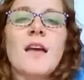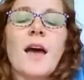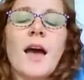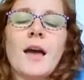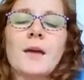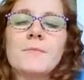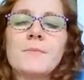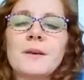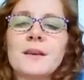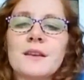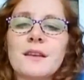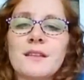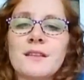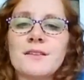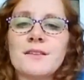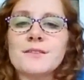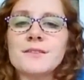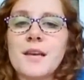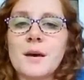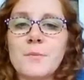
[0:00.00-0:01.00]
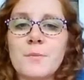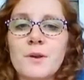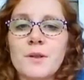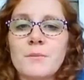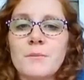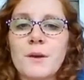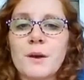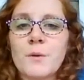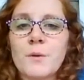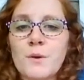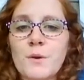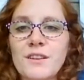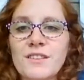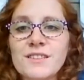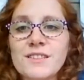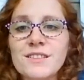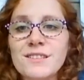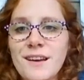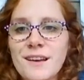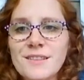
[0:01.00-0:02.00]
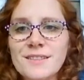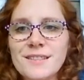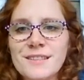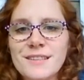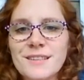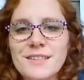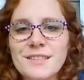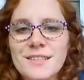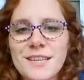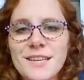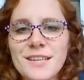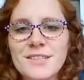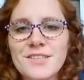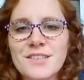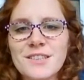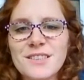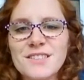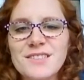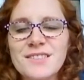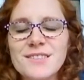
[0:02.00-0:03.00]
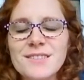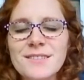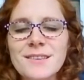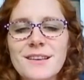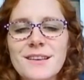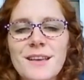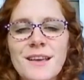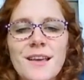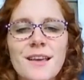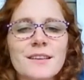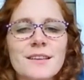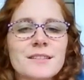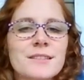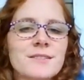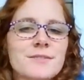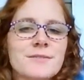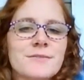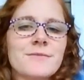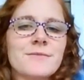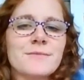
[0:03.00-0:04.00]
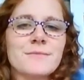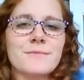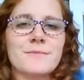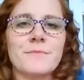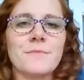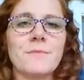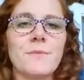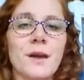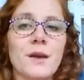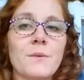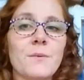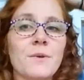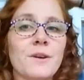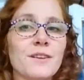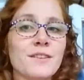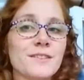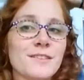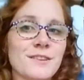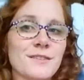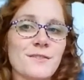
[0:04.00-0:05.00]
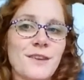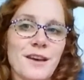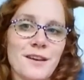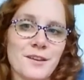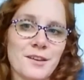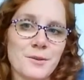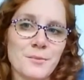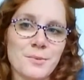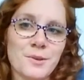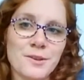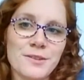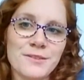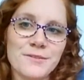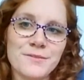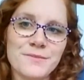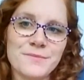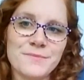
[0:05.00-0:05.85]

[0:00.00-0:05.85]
I build others up with my words, thoughts, and intentions. My words are valuable.